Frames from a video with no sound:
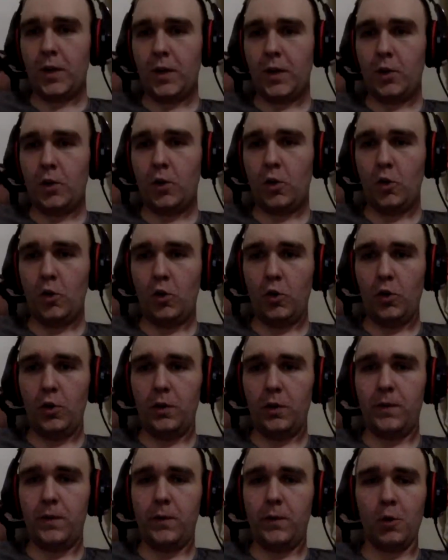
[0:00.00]
whole
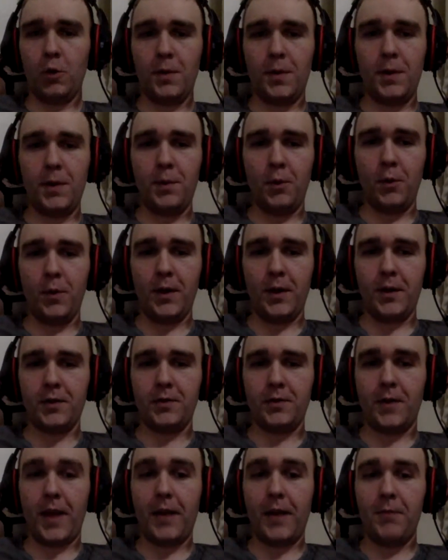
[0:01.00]
4 people watching.
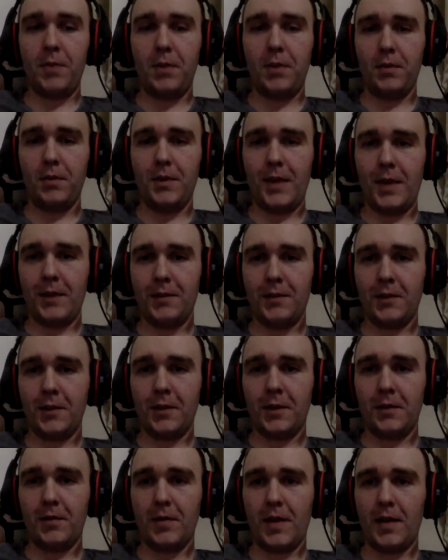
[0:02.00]
5 people now.
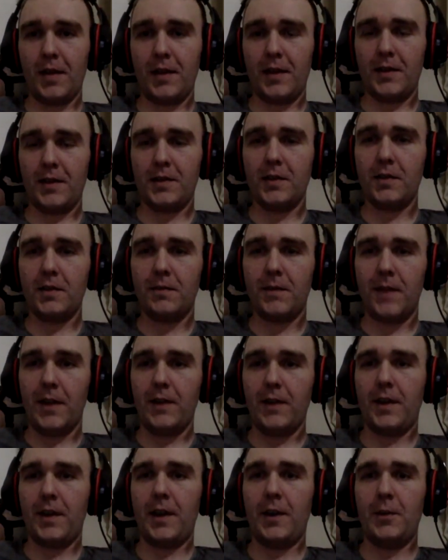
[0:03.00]
Sorry, I guess it finally
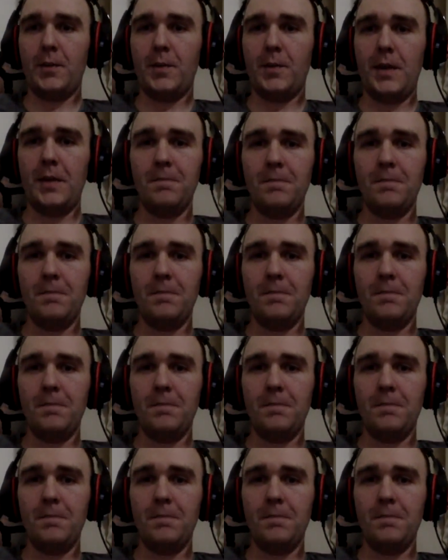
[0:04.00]
counted me.